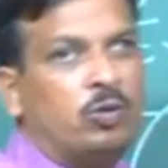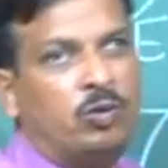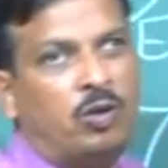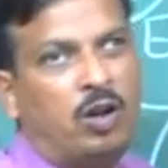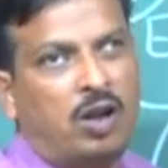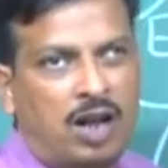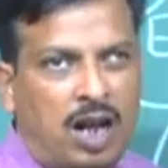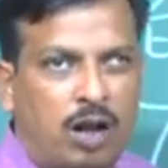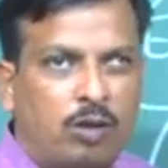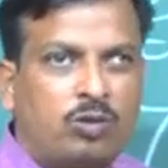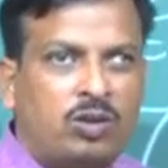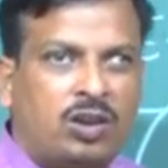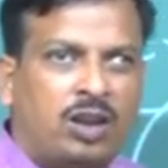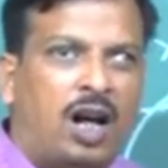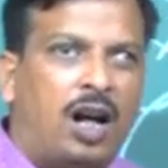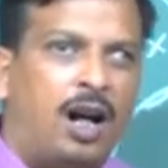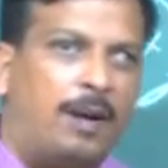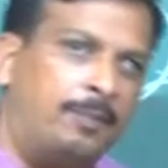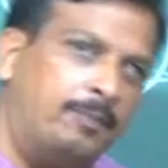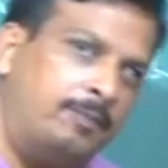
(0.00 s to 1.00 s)
or
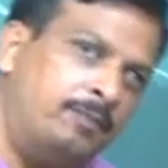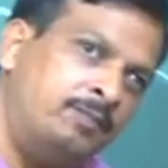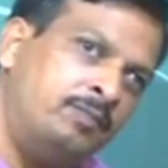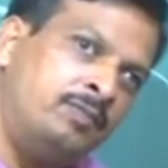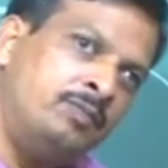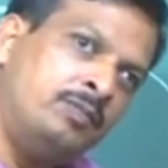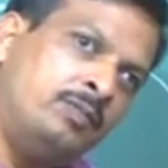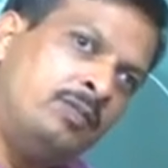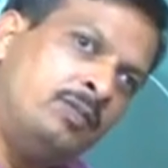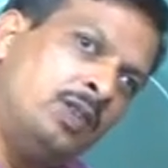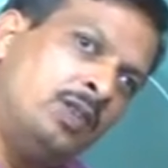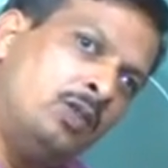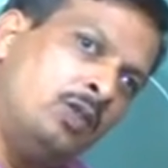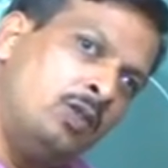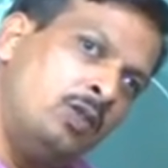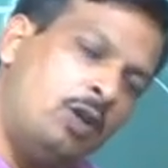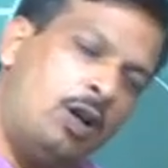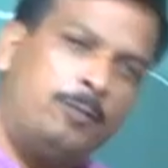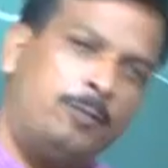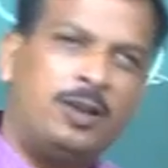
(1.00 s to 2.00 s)
outcome
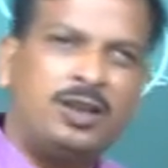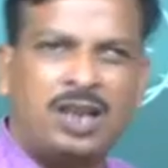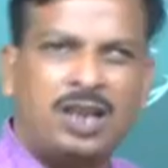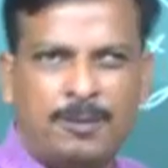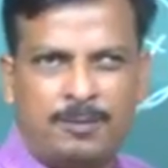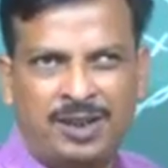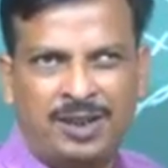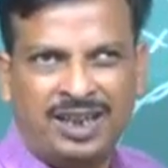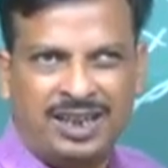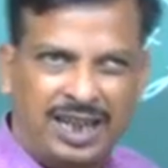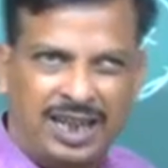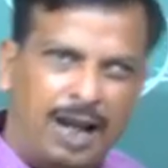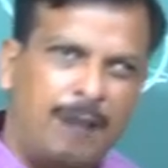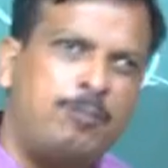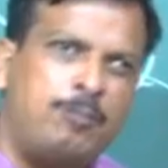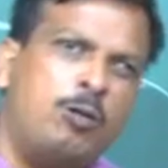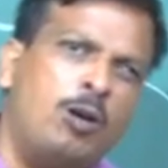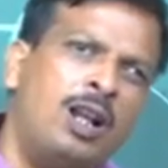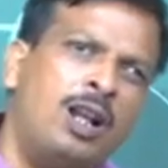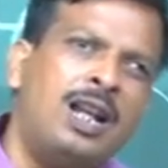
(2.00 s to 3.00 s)
of the subject A
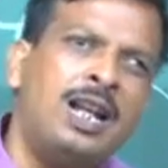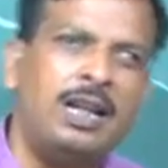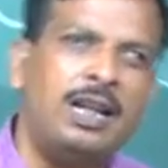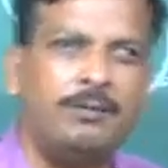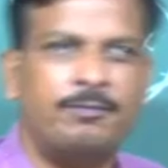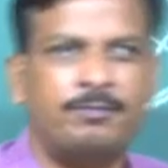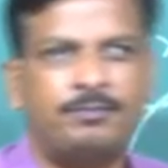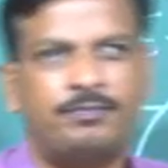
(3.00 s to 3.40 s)
fully.